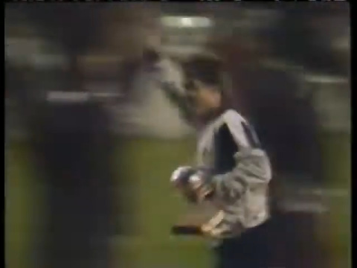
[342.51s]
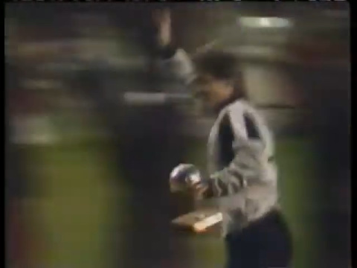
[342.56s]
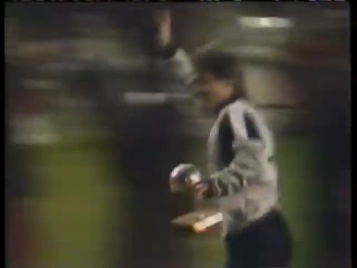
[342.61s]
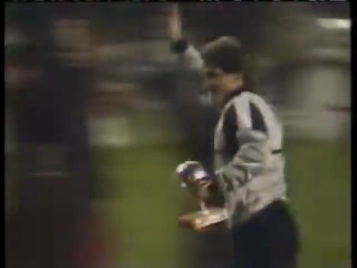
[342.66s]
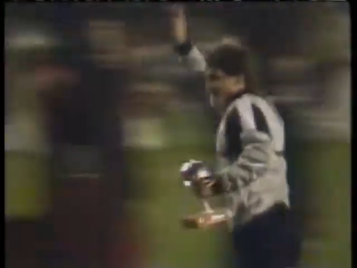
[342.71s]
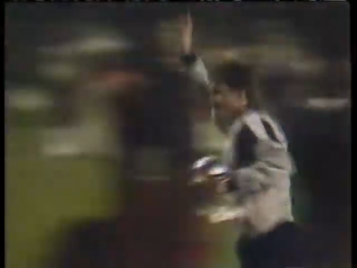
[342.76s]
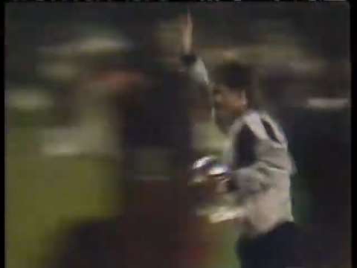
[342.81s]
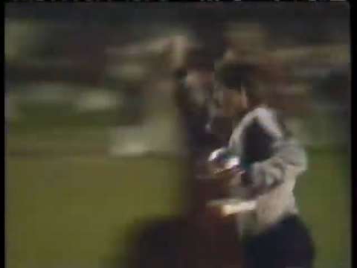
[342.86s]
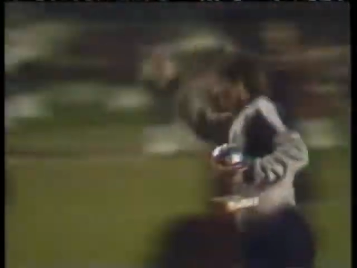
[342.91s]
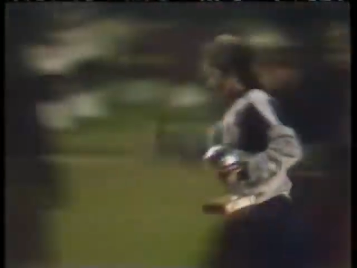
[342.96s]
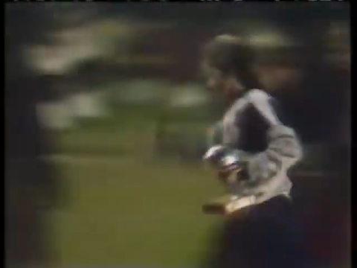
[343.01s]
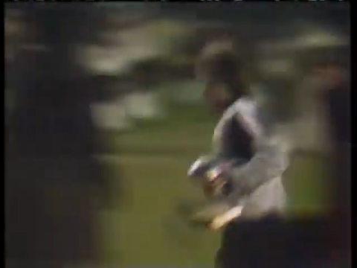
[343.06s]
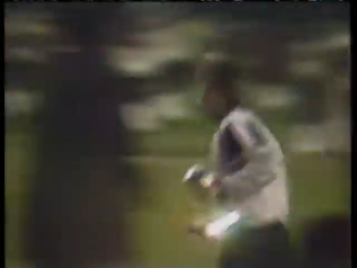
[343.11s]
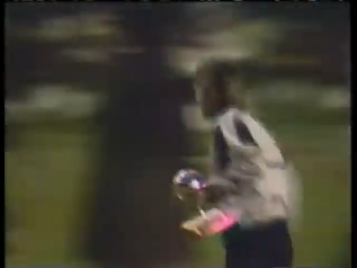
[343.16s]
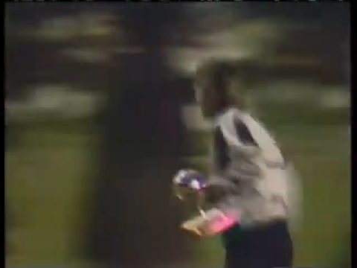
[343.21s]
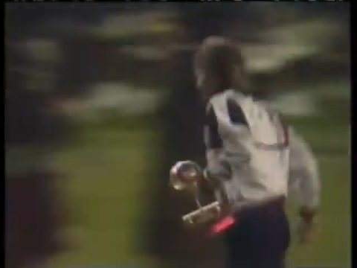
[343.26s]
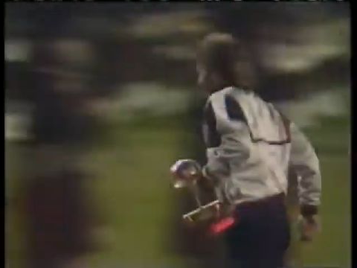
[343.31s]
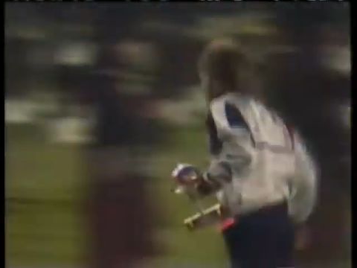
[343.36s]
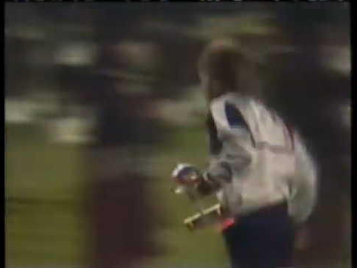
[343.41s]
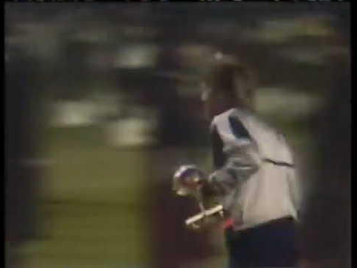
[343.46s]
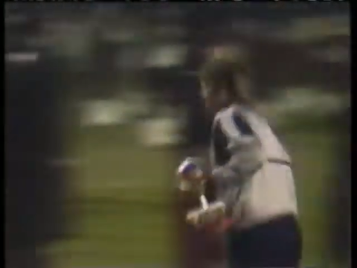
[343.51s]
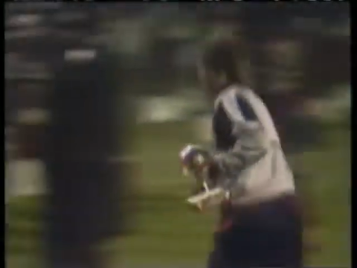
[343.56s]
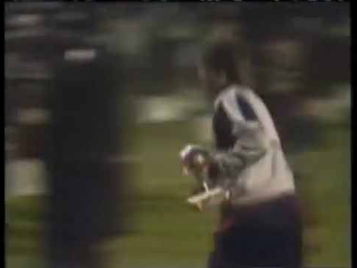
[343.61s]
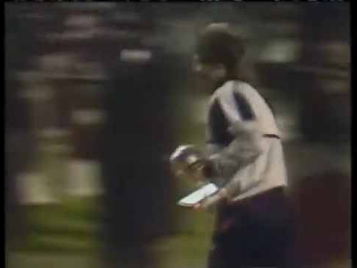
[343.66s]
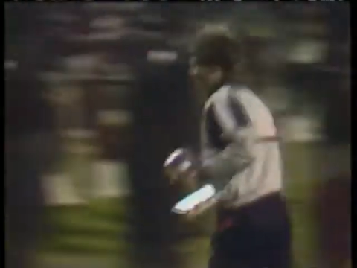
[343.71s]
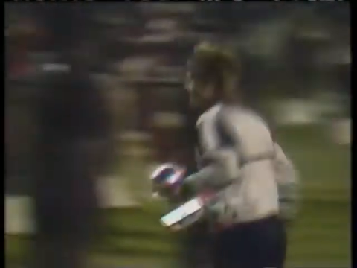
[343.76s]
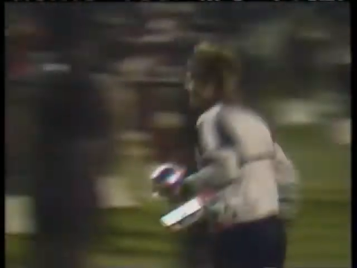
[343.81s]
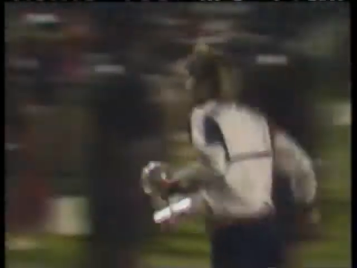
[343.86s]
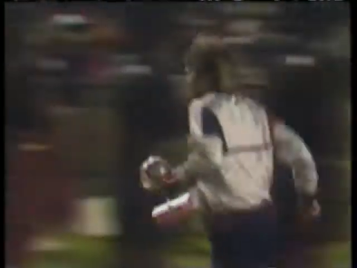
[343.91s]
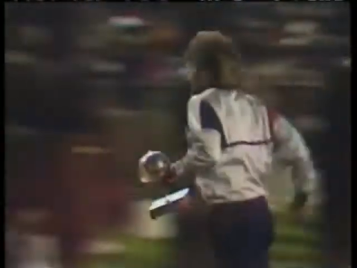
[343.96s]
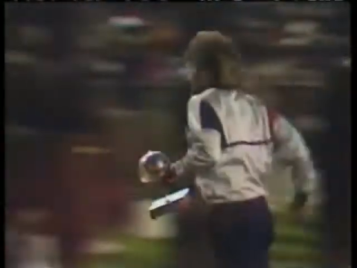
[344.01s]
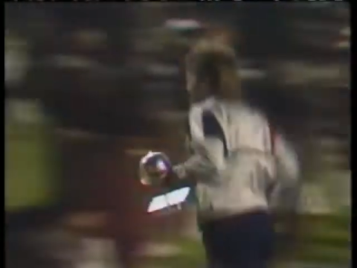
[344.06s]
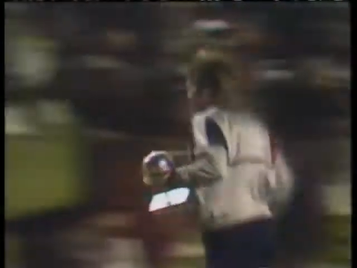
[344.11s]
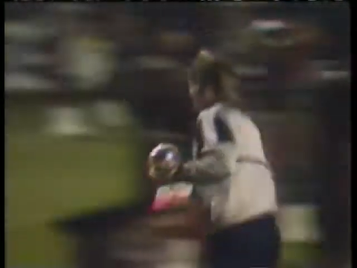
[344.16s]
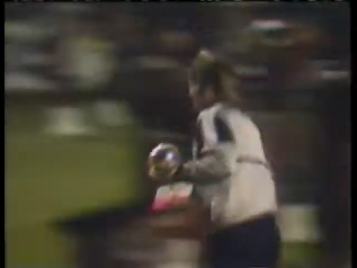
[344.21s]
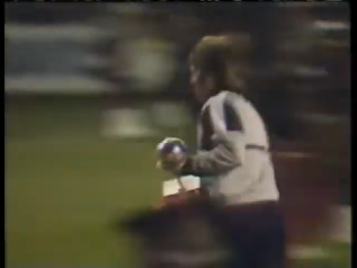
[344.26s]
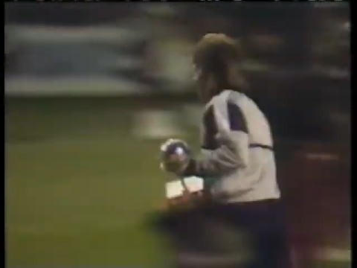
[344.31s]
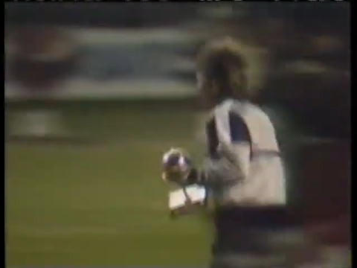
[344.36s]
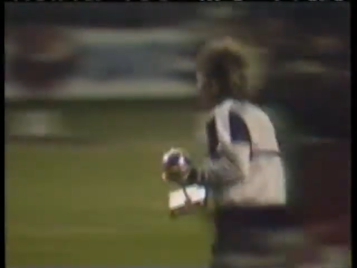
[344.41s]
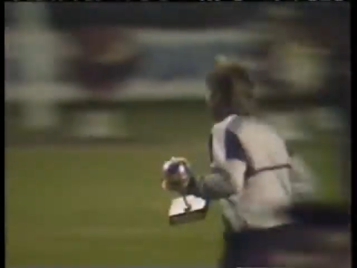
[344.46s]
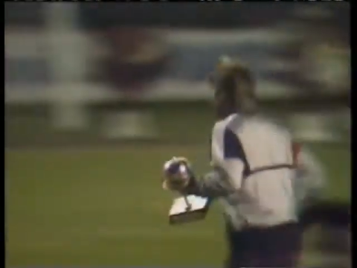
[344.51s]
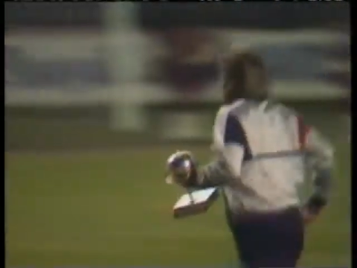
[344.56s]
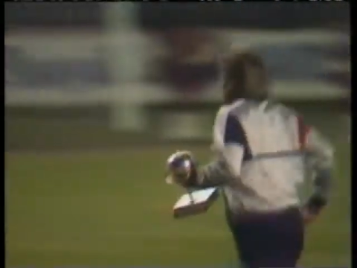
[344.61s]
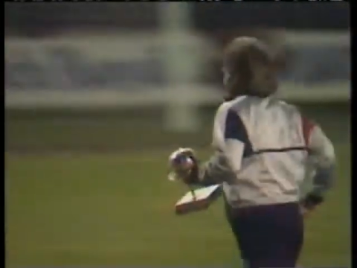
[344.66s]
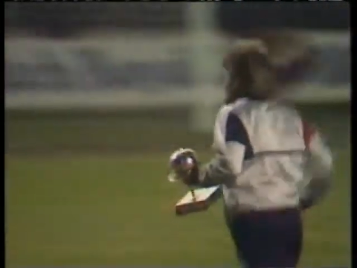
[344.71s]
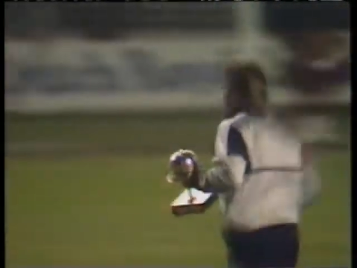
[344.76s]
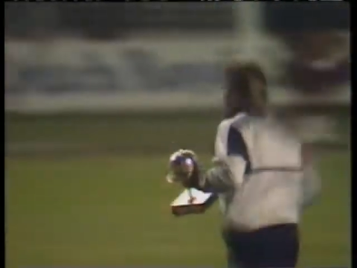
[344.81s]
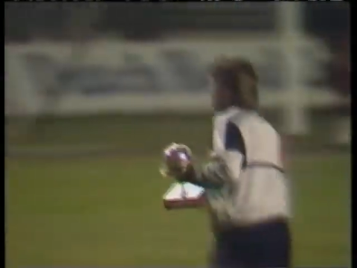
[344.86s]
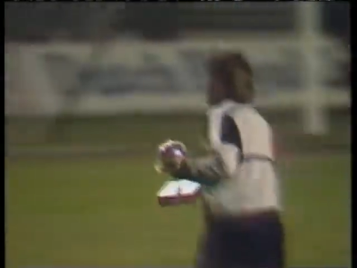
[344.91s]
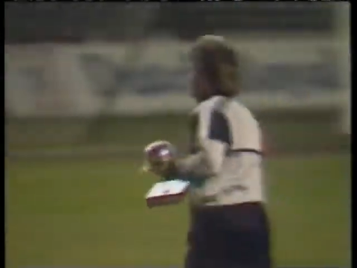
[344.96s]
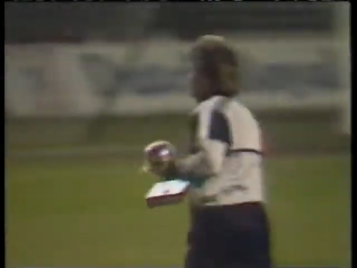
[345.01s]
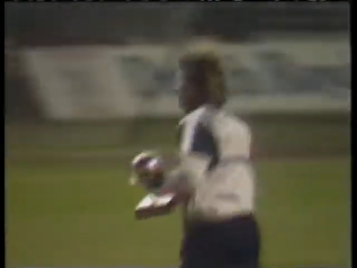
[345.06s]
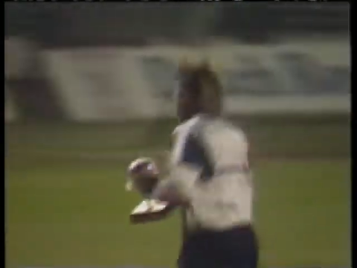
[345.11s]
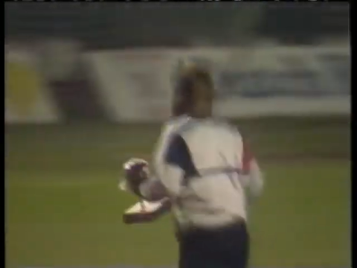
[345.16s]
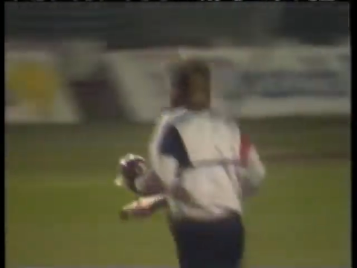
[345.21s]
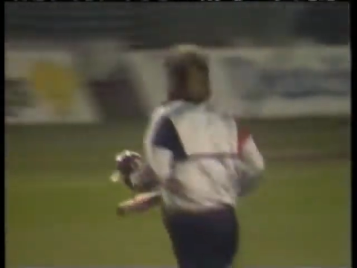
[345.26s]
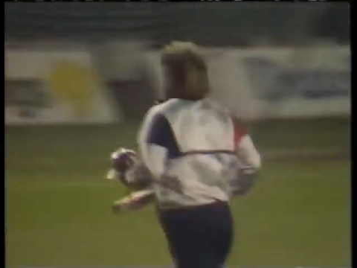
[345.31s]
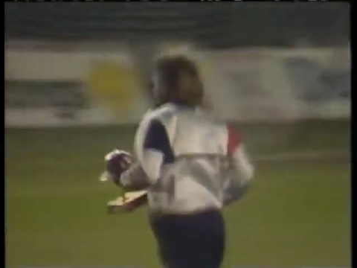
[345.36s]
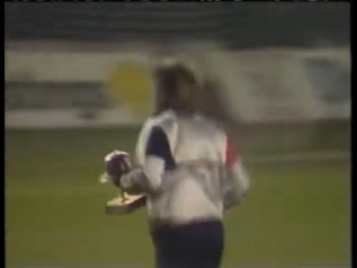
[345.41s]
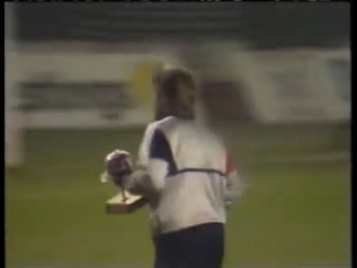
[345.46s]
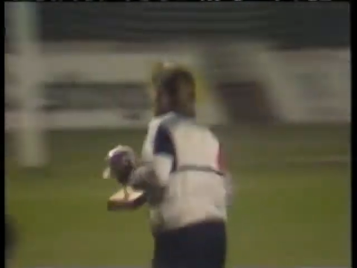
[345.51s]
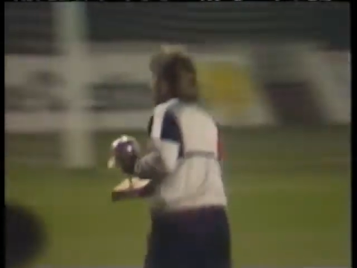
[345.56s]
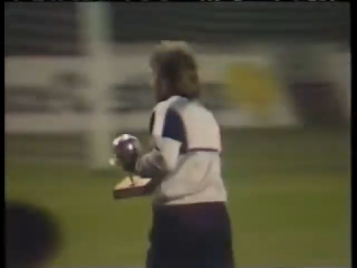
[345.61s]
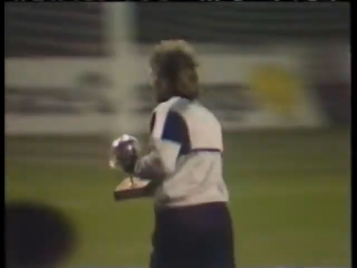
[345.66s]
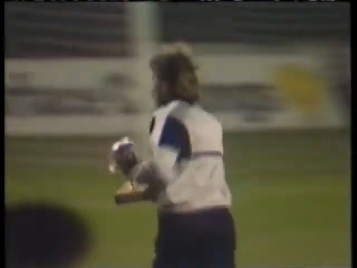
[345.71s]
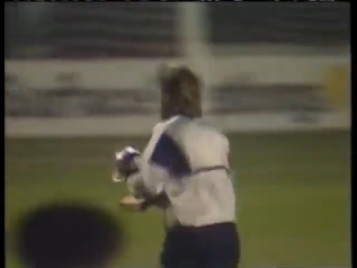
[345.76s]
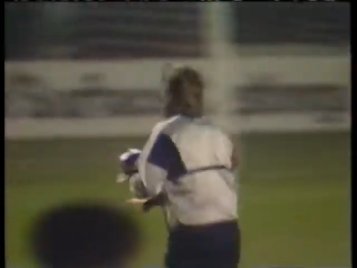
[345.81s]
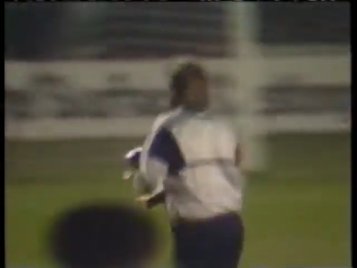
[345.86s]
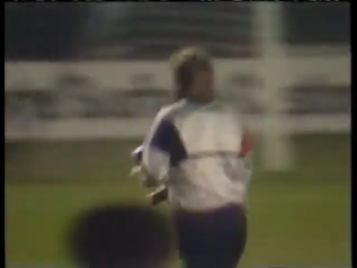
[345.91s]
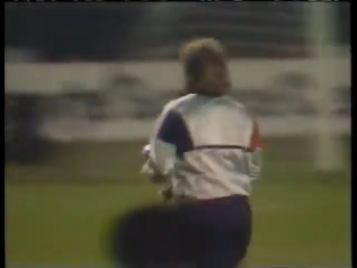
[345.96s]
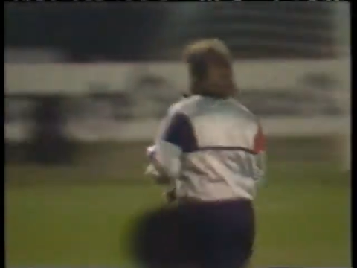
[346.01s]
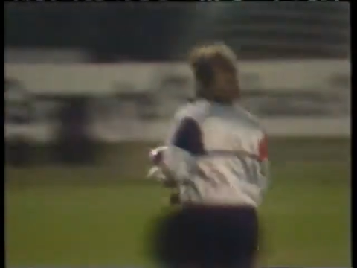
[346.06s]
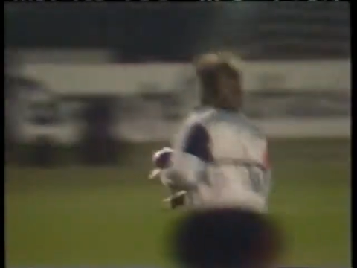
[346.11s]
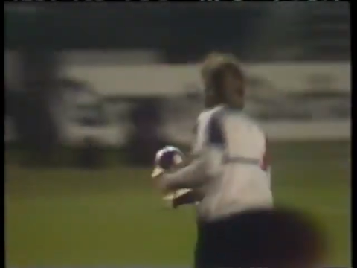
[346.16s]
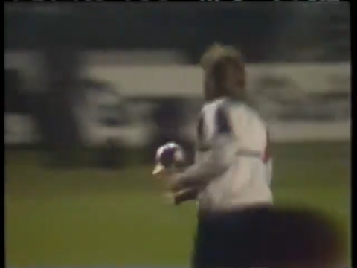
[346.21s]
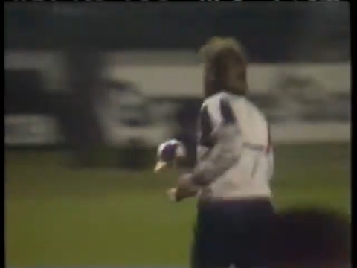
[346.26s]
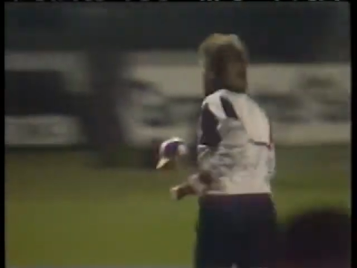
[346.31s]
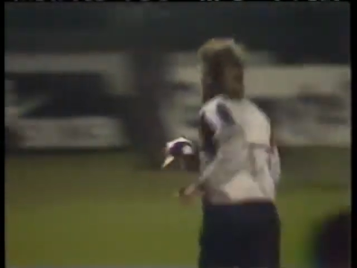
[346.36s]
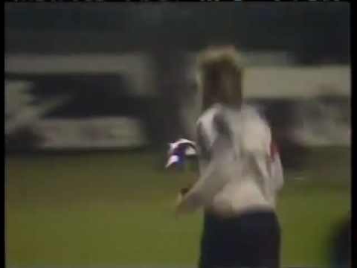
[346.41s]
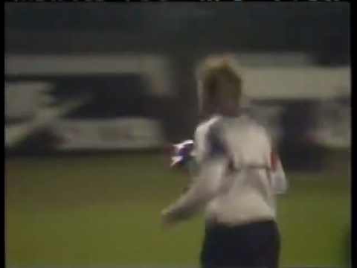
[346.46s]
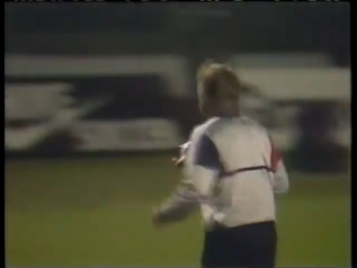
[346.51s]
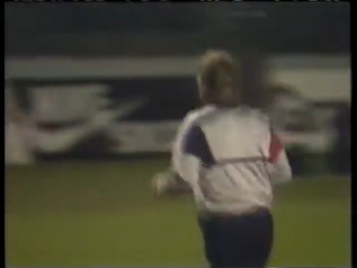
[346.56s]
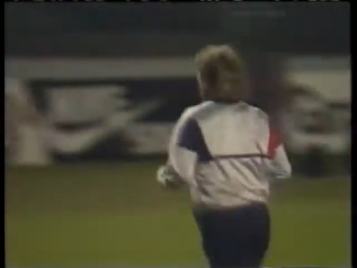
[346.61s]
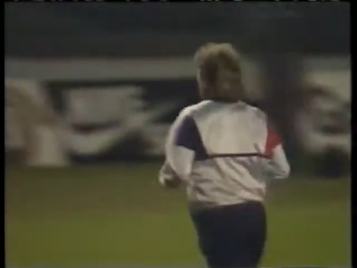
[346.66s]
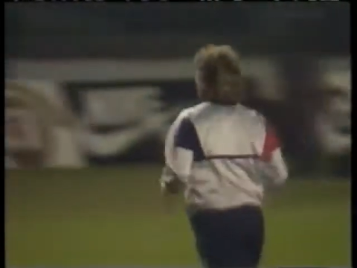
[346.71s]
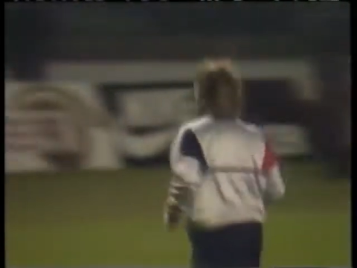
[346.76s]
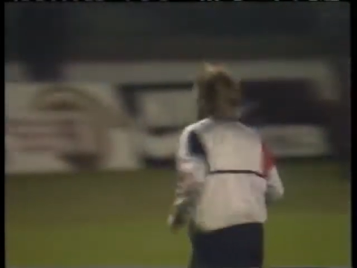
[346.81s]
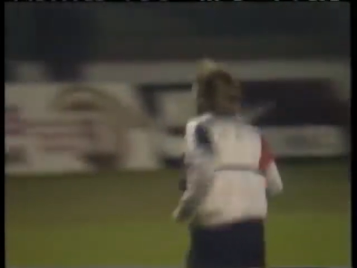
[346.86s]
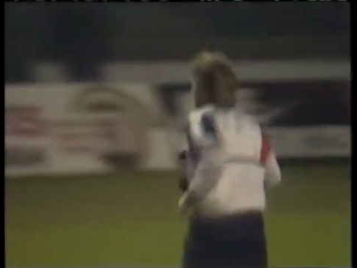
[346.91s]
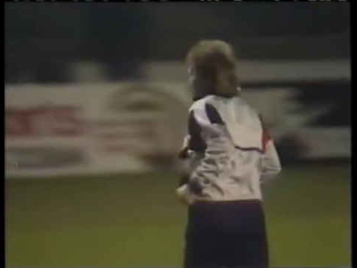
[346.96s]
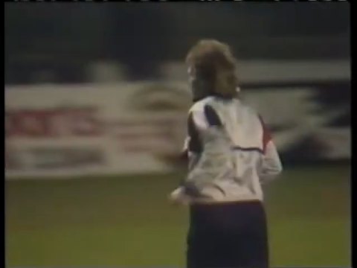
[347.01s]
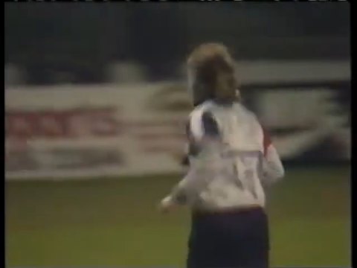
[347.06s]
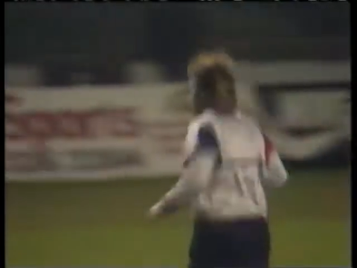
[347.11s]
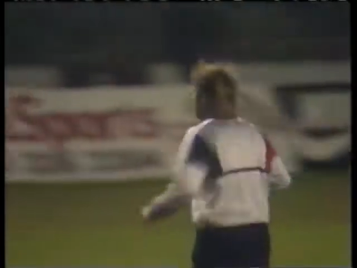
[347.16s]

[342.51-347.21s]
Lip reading: (no speaker visible)